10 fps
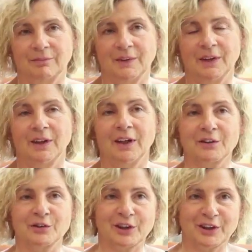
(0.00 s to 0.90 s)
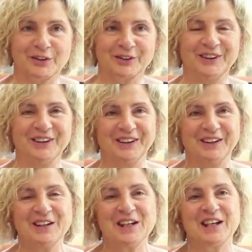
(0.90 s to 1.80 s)
a wonderful
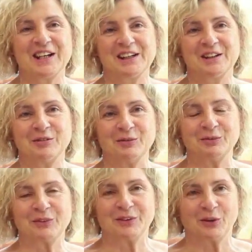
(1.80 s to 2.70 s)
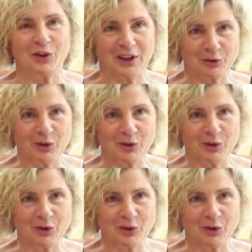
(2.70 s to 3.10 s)
comeback.